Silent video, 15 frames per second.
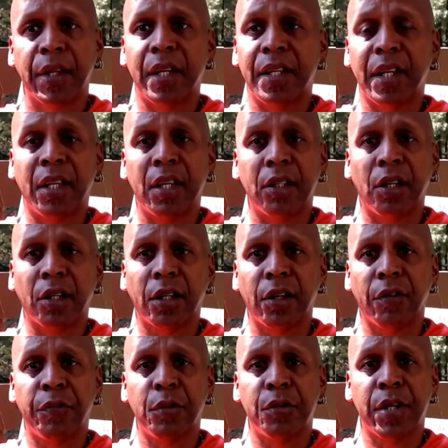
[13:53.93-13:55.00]
And they get lucky
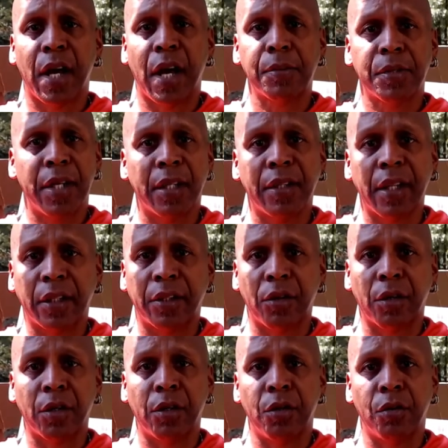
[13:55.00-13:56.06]
a few times and they think
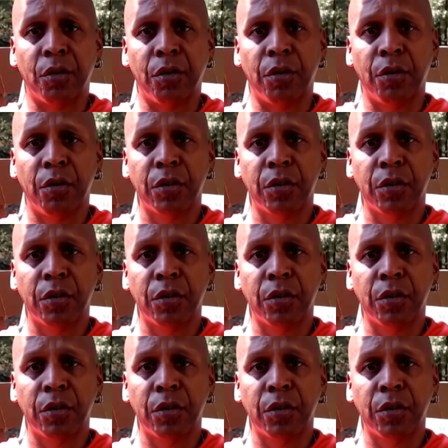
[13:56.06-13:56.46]
they're a guru.